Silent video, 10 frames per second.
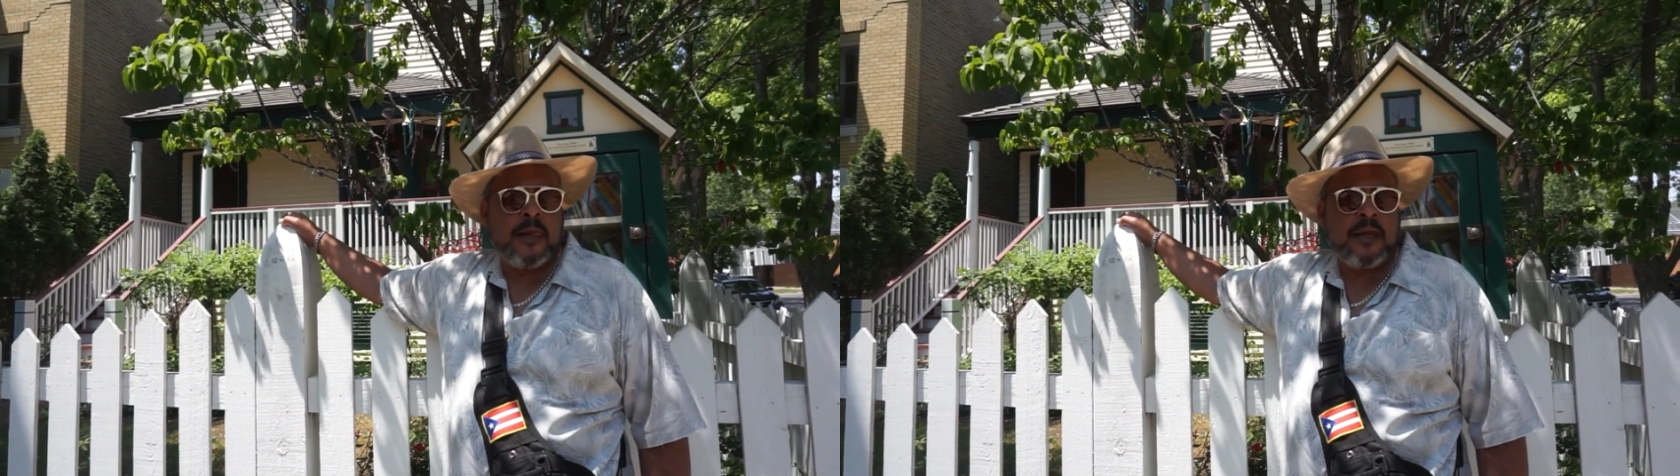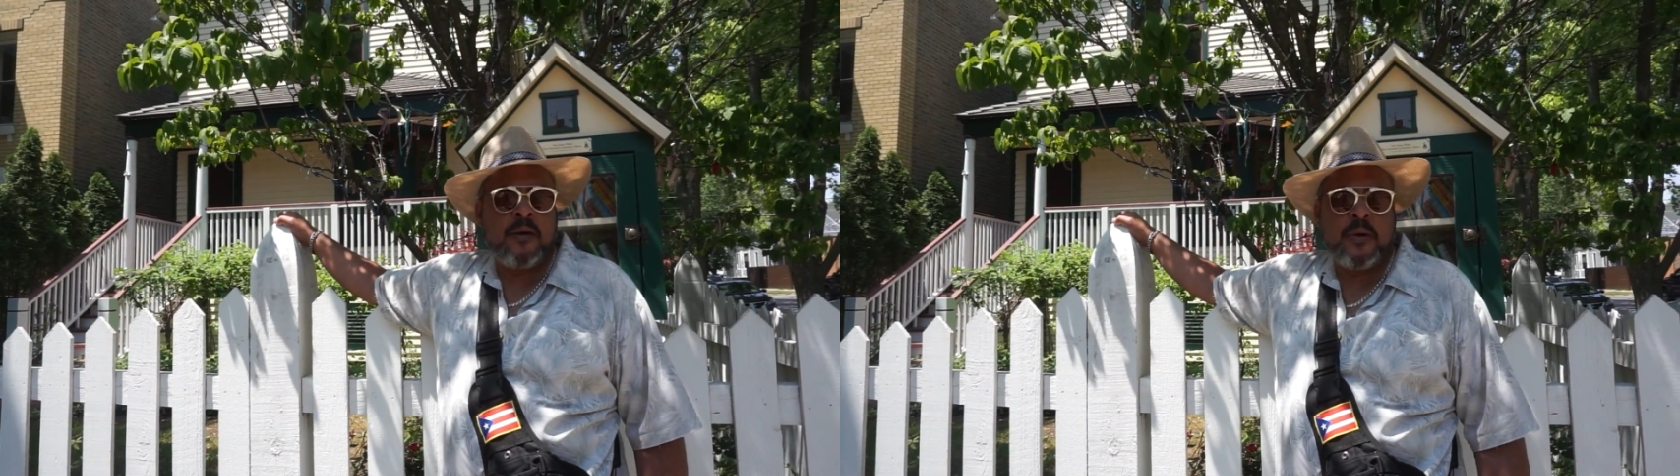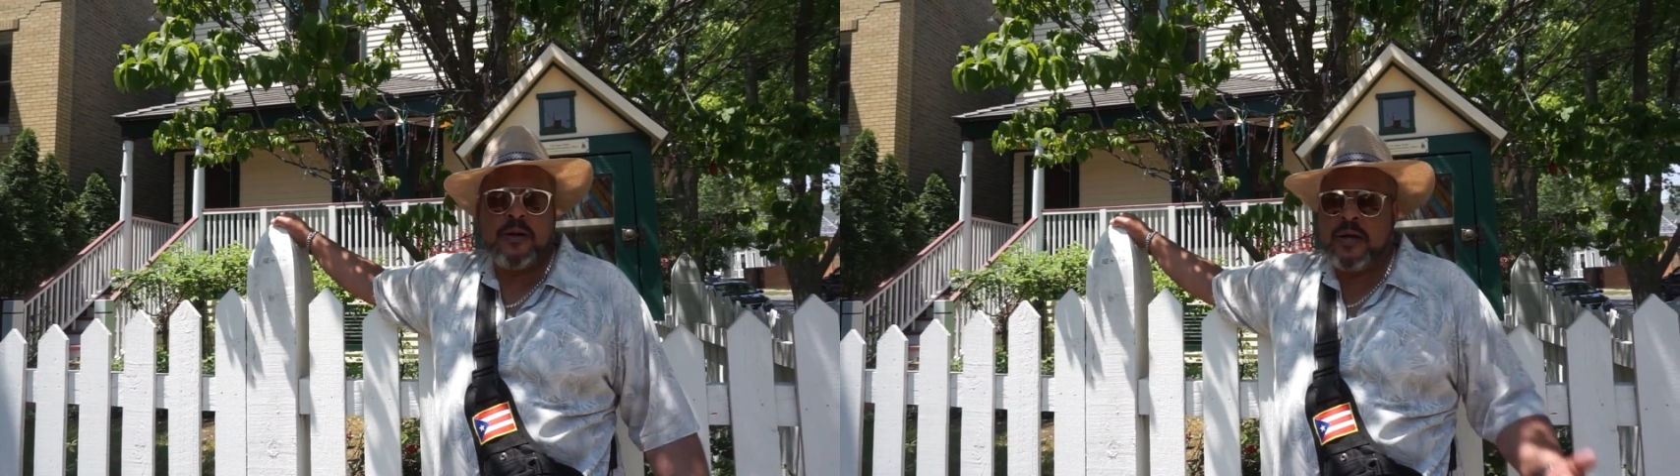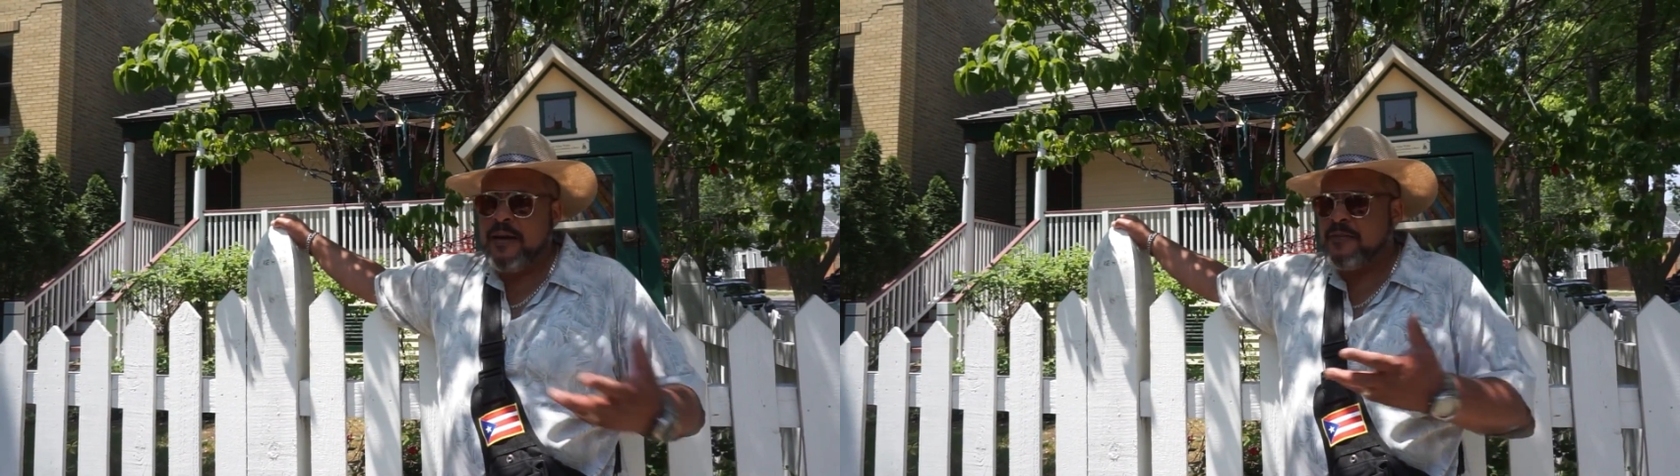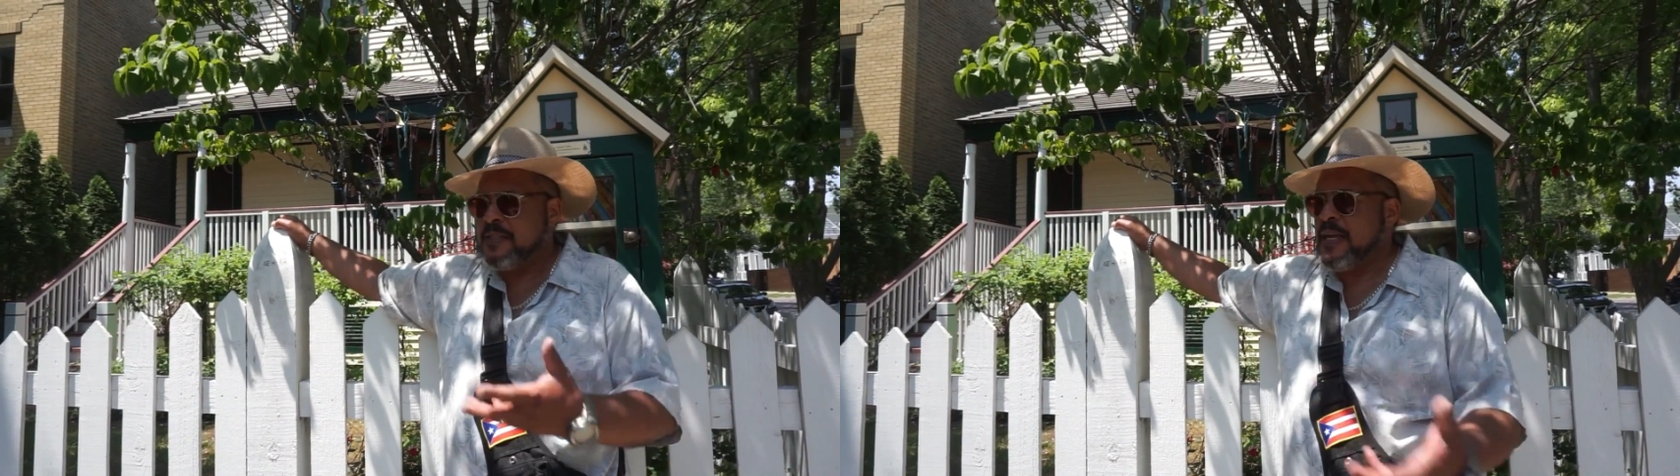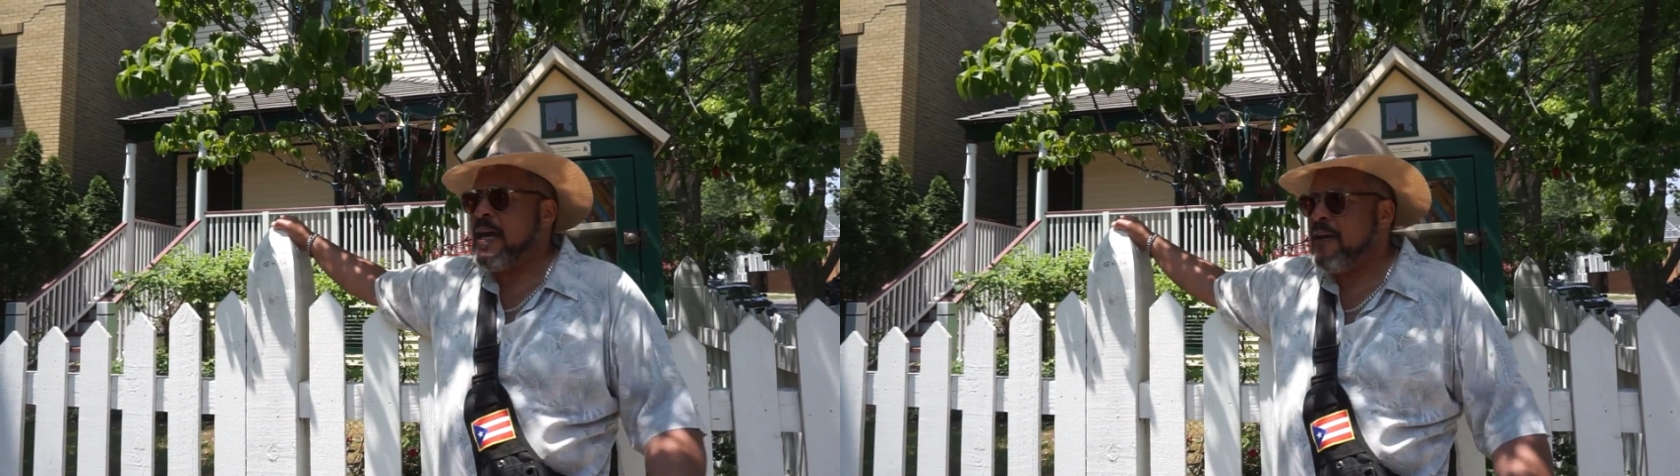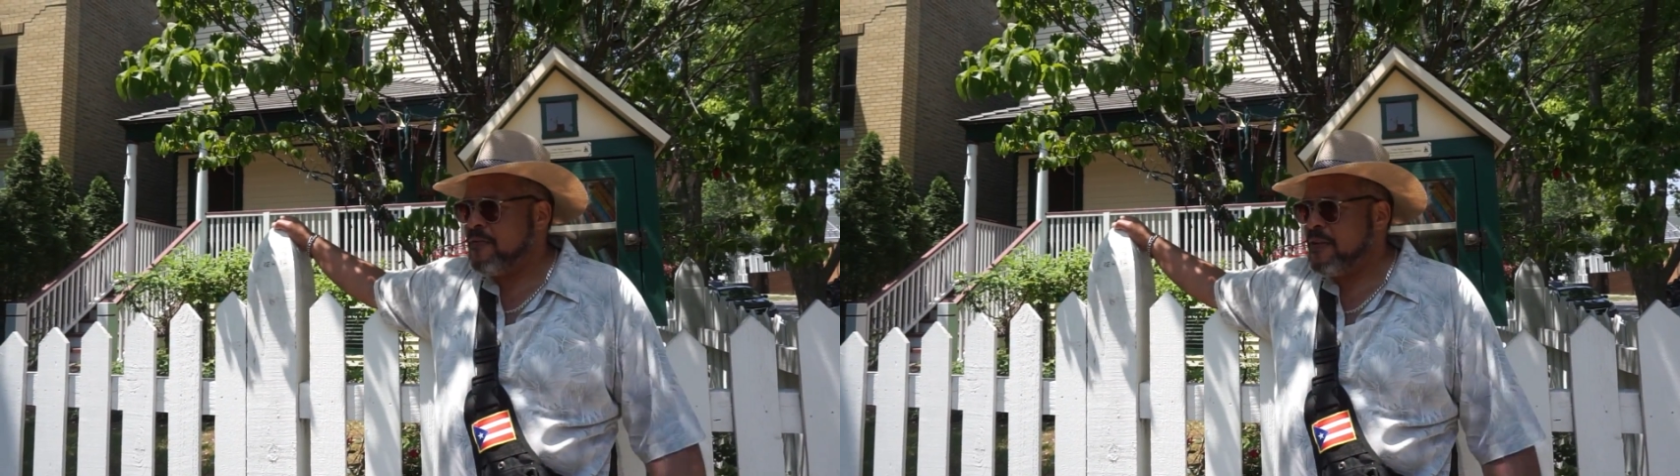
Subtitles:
you know, we don't have staff